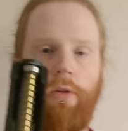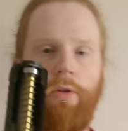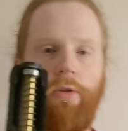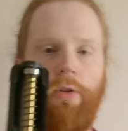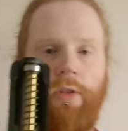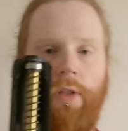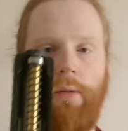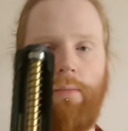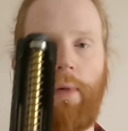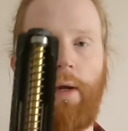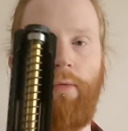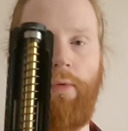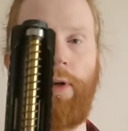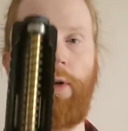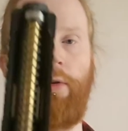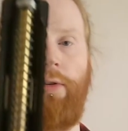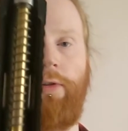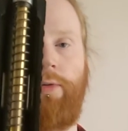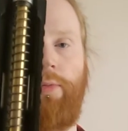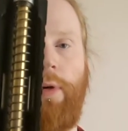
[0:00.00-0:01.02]
you've seen my
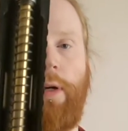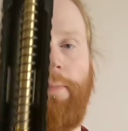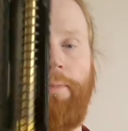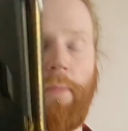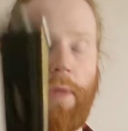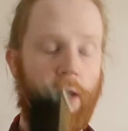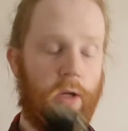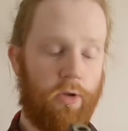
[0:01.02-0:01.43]
recoil spring.